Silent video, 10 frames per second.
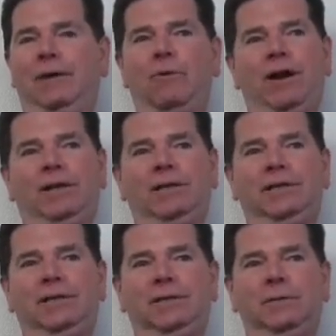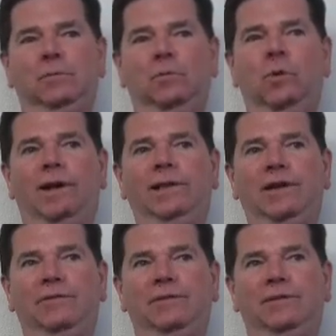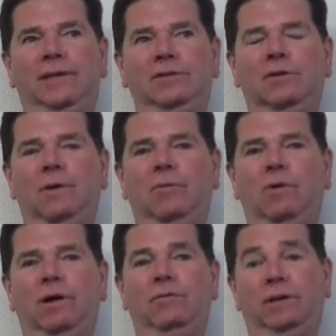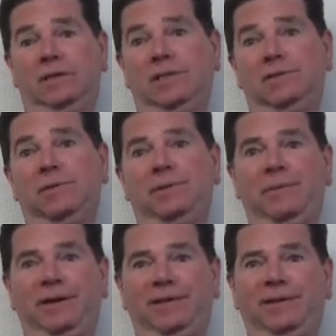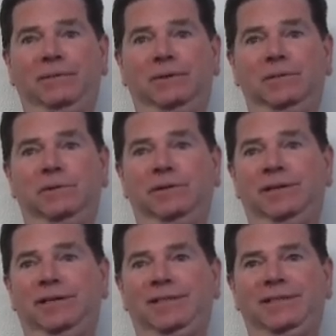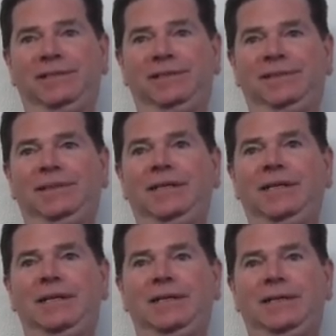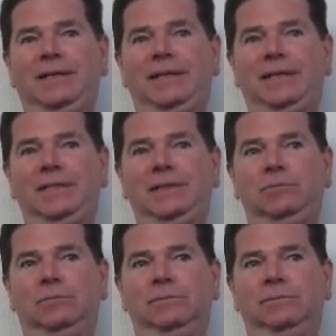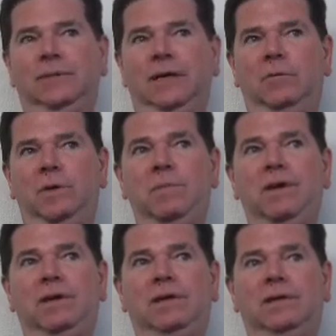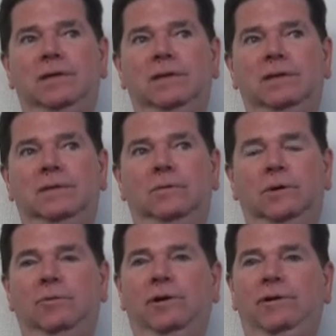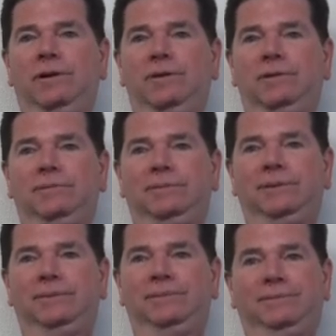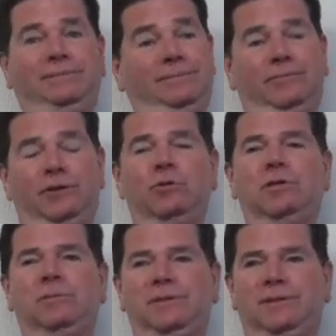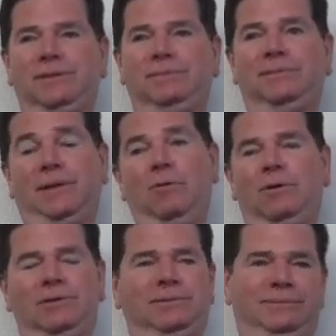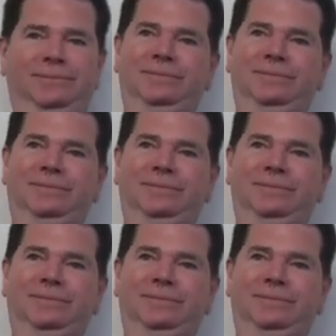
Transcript: Ironically, when I left, I told my wife, because I was married back then, I was married at 19, I said, I'll be back one way or another for Christmas, and I was.